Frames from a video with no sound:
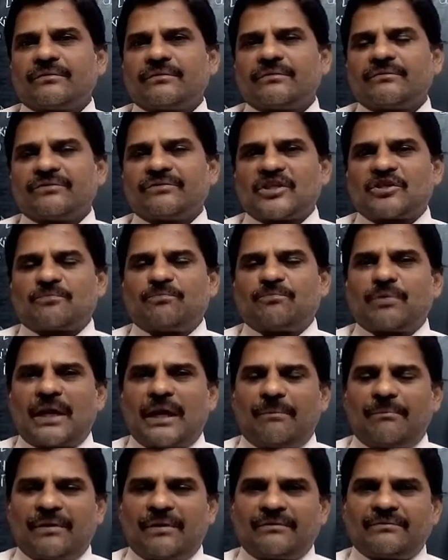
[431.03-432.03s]
these
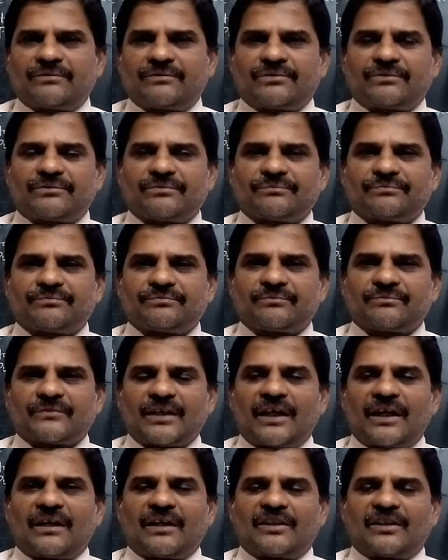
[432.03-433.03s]
Brahmins
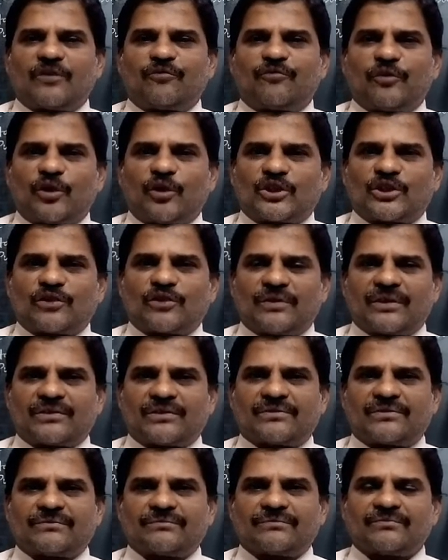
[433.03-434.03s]
and other
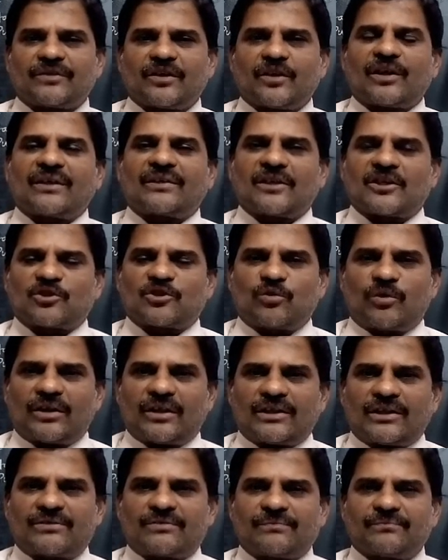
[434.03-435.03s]
philosophers or other
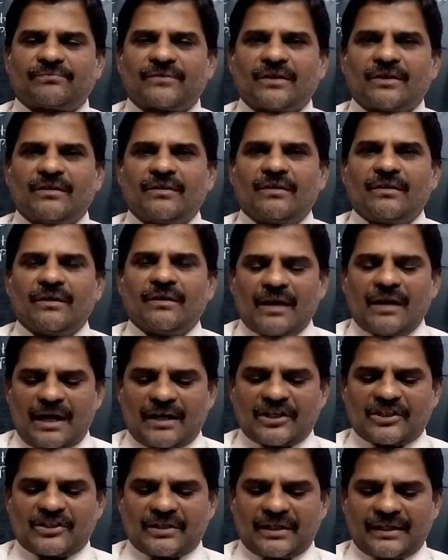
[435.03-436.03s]
scholars
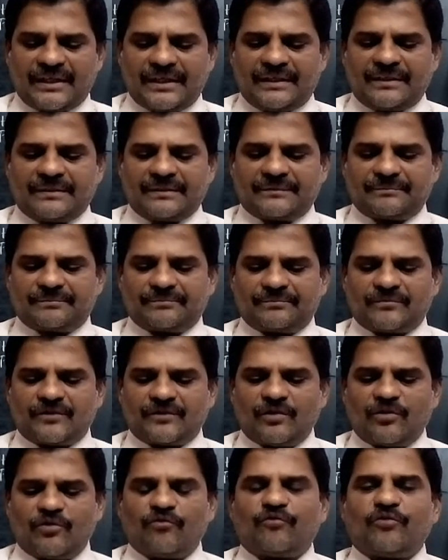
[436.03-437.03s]
and studied
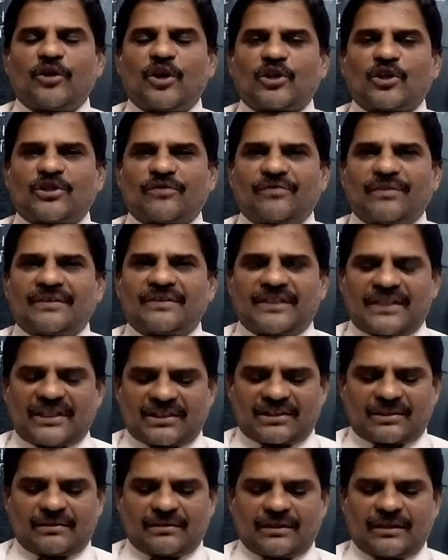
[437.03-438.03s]
philosophical
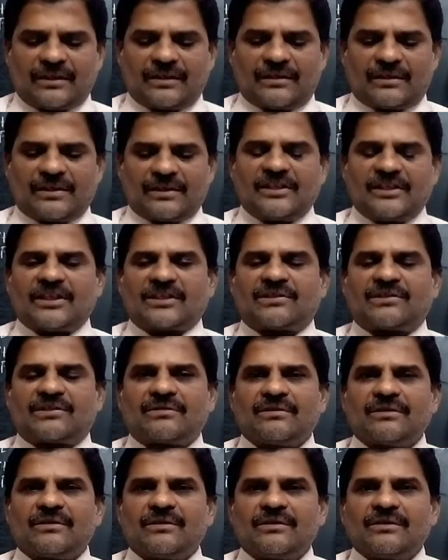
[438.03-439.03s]
texts and
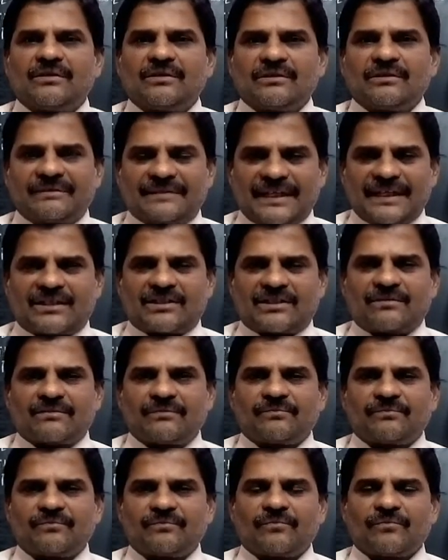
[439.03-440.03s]
religious texts
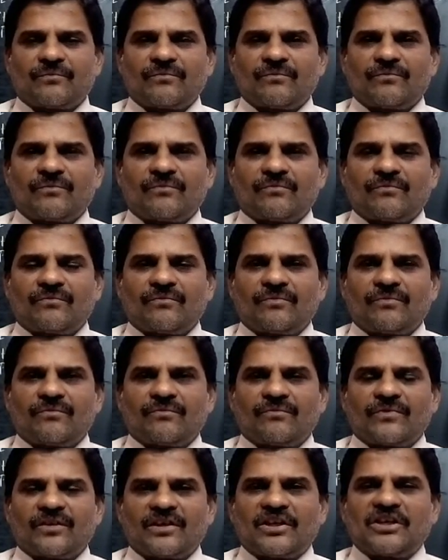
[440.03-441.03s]

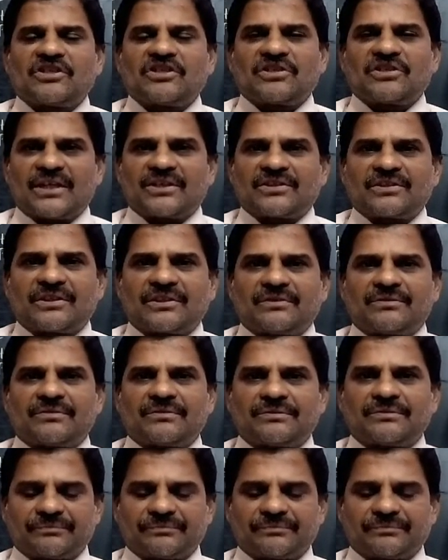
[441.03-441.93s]
in Sanskrit.